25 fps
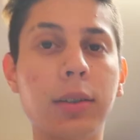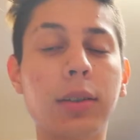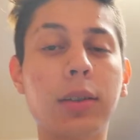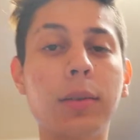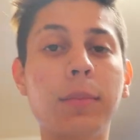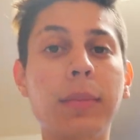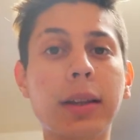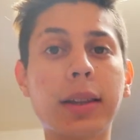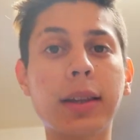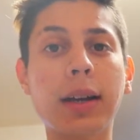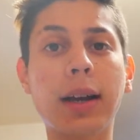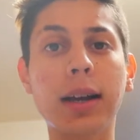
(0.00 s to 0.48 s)

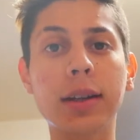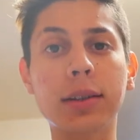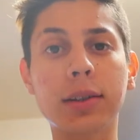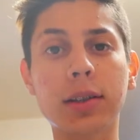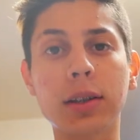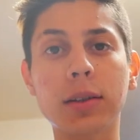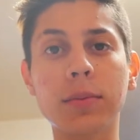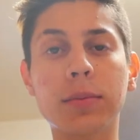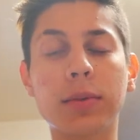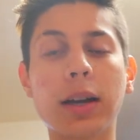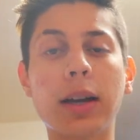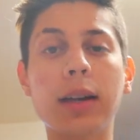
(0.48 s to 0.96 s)
To make the ice
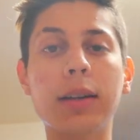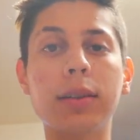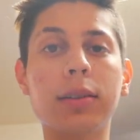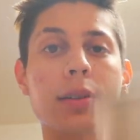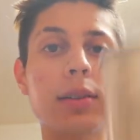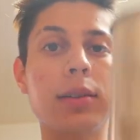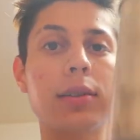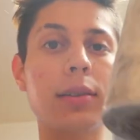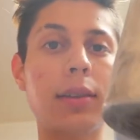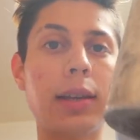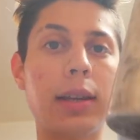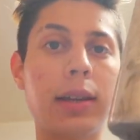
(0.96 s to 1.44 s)
cubes, I use
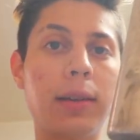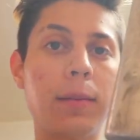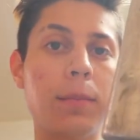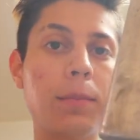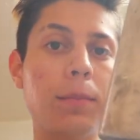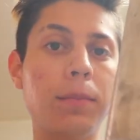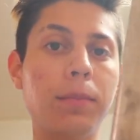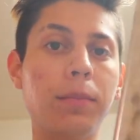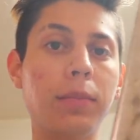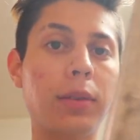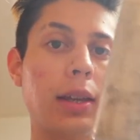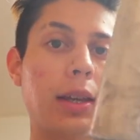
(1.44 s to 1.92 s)
the
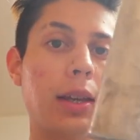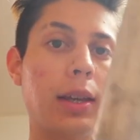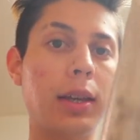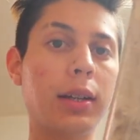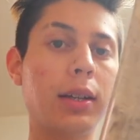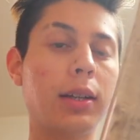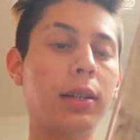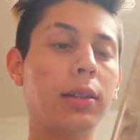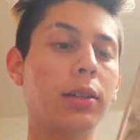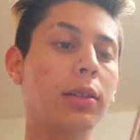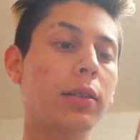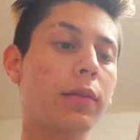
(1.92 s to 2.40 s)
same
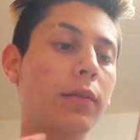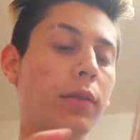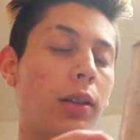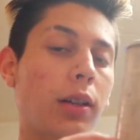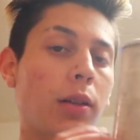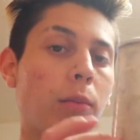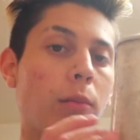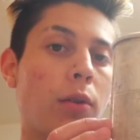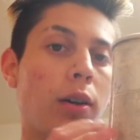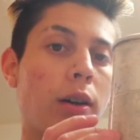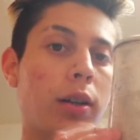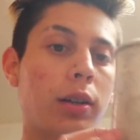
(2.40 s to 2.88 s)
thing. I just
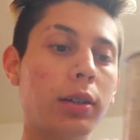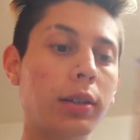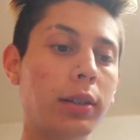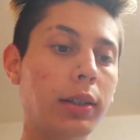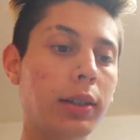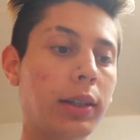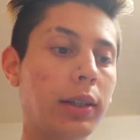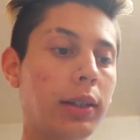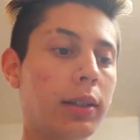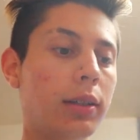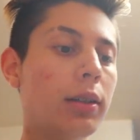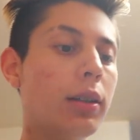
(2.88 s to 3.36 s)
fill up water
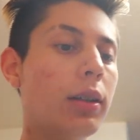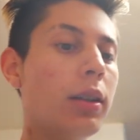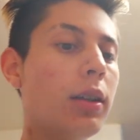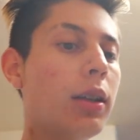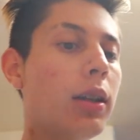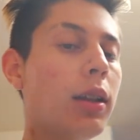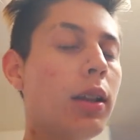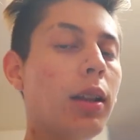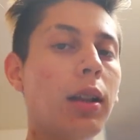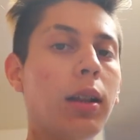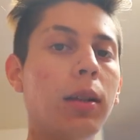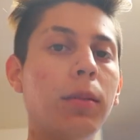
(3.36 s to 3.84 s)
in here
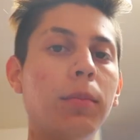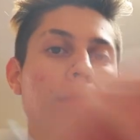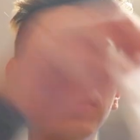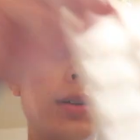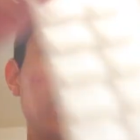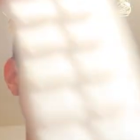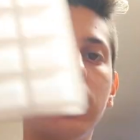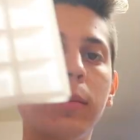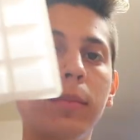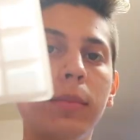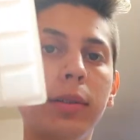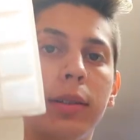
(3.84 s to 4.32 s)
and
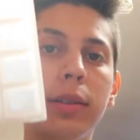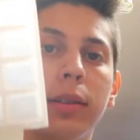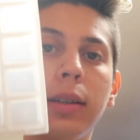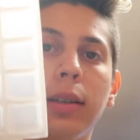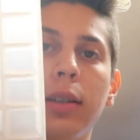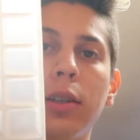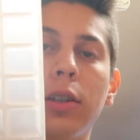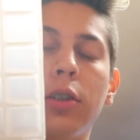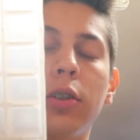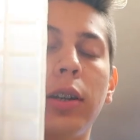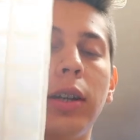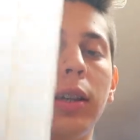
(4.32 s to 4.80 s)
put them inside
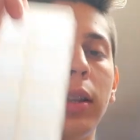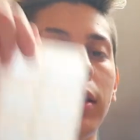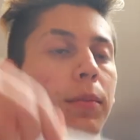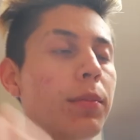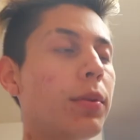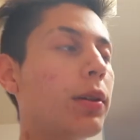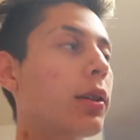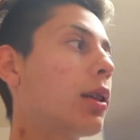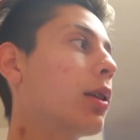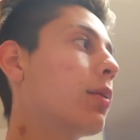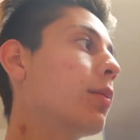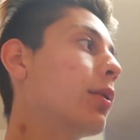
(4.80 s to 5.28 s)
the tray
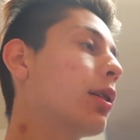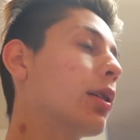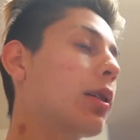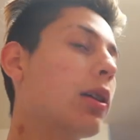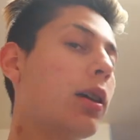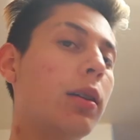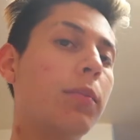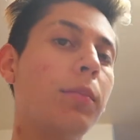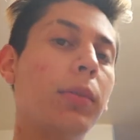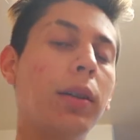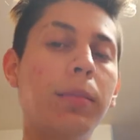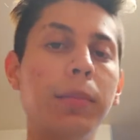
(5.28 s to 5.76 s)
and put them
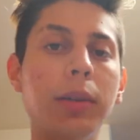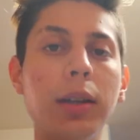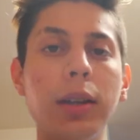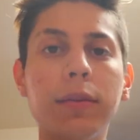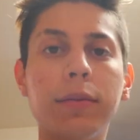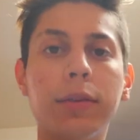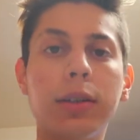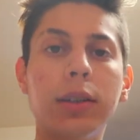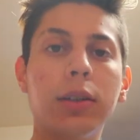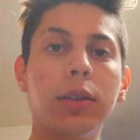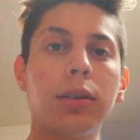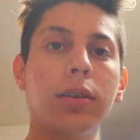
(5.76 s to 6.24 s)
inside my mini
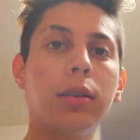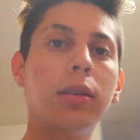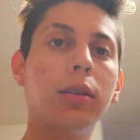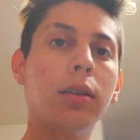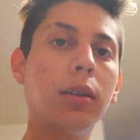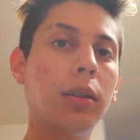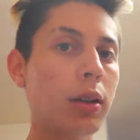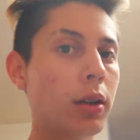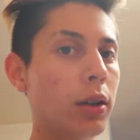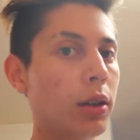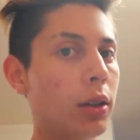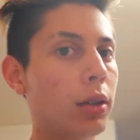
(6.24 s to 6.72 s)
fridge and
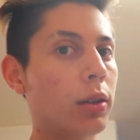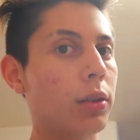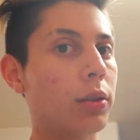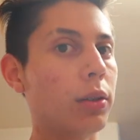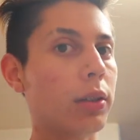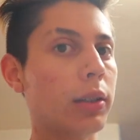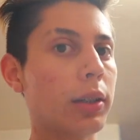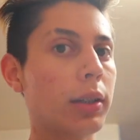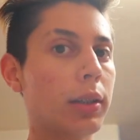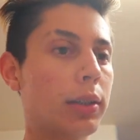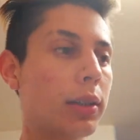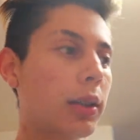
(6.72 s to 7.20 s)

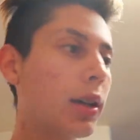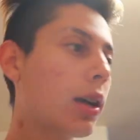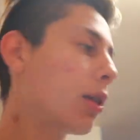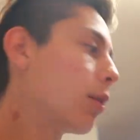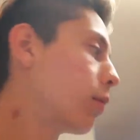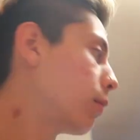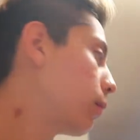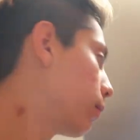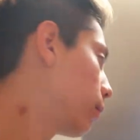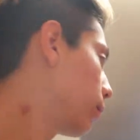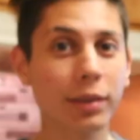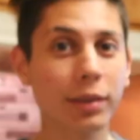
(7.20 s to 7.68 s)
you're good to
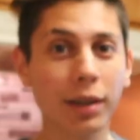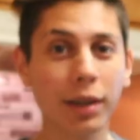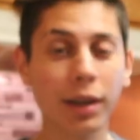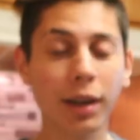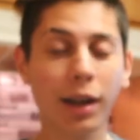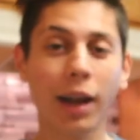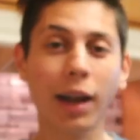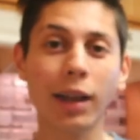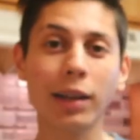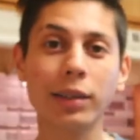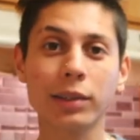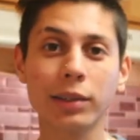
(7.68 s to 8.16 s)
go. The
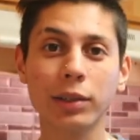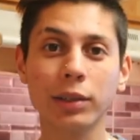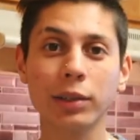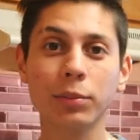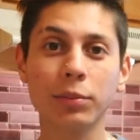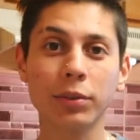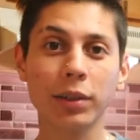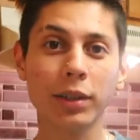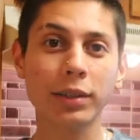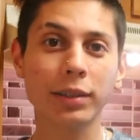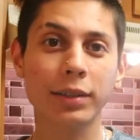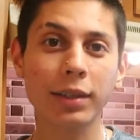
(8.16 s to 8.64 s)
ice
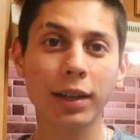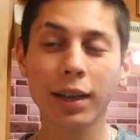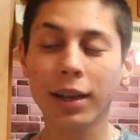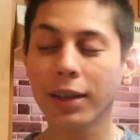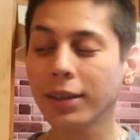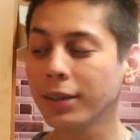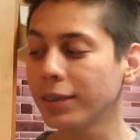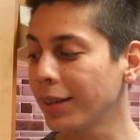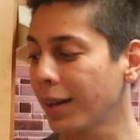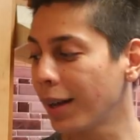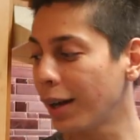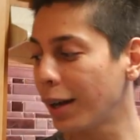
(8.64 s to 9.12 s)
cubes are
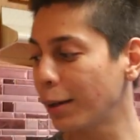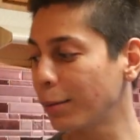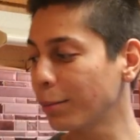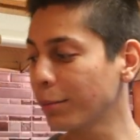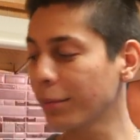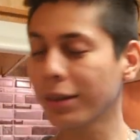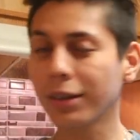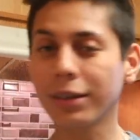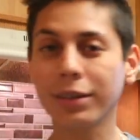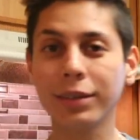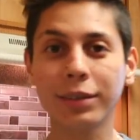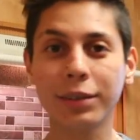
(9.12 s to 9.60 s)
done. Now I'm
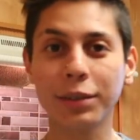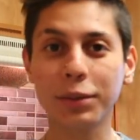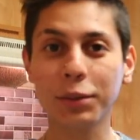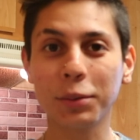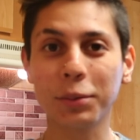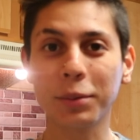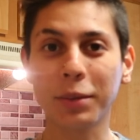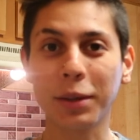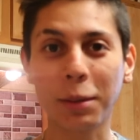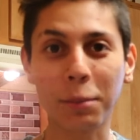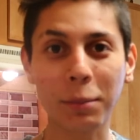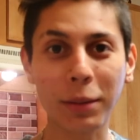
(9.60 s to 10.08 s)
going
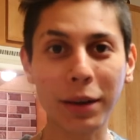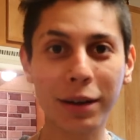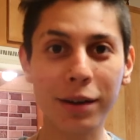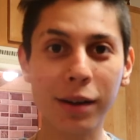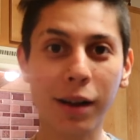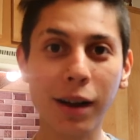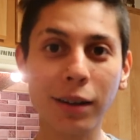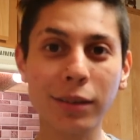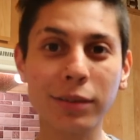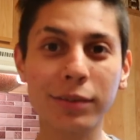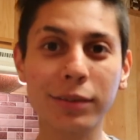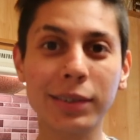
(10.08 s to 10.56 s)
to get my
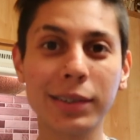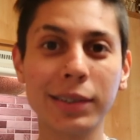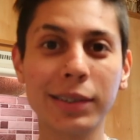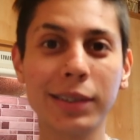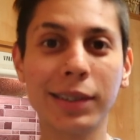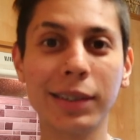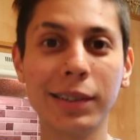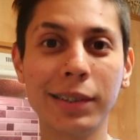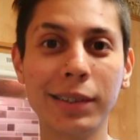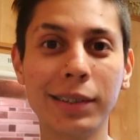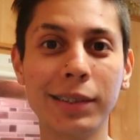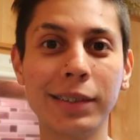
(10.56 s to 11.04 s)
coffee.
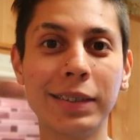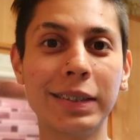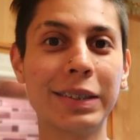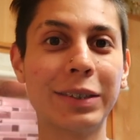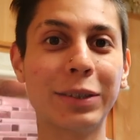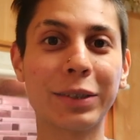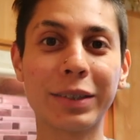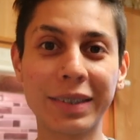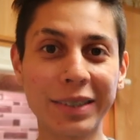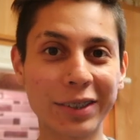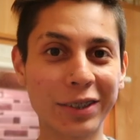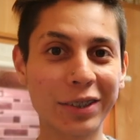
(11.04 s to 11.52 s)

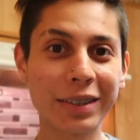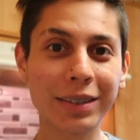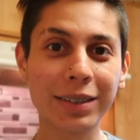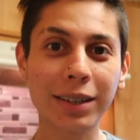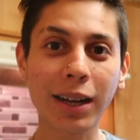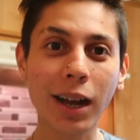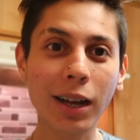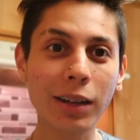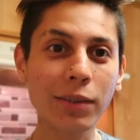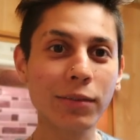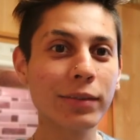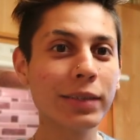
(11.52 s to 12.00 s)
You can drink
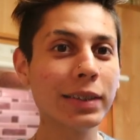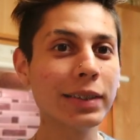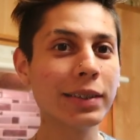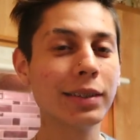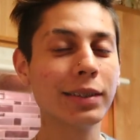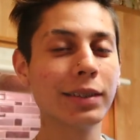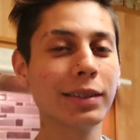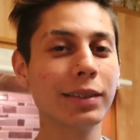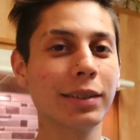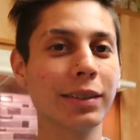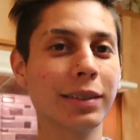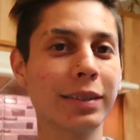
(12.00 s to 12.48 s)
coffee,
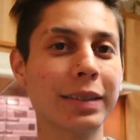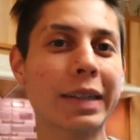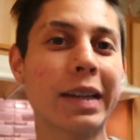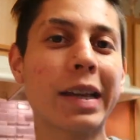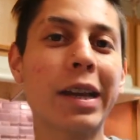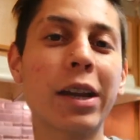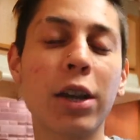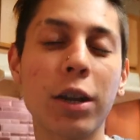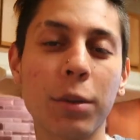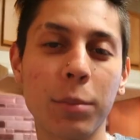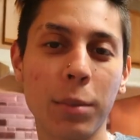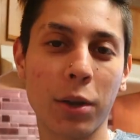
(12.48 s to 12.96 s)

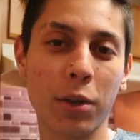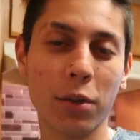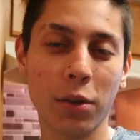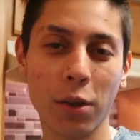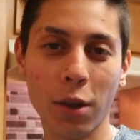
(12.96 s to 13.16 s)
caramel